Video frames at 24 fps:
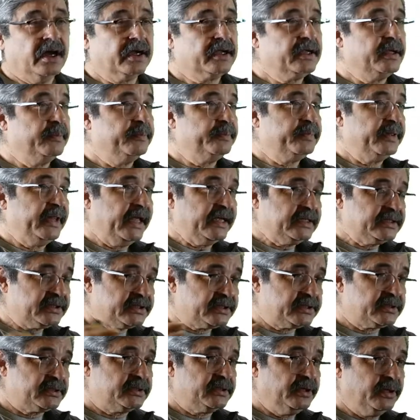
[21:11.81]

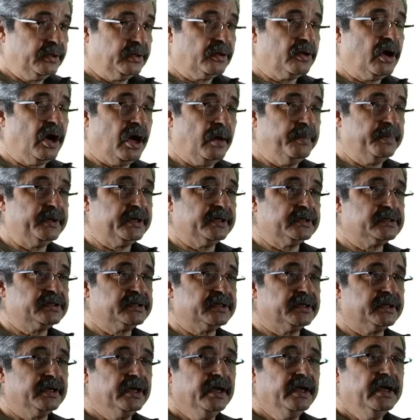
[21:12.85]
complex
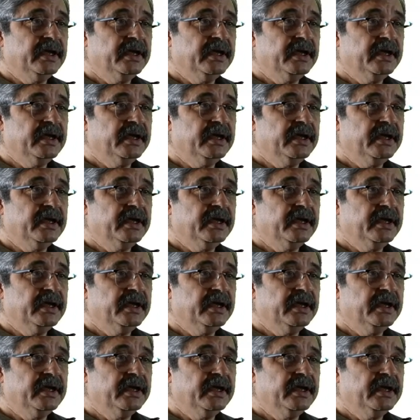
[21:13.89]
competency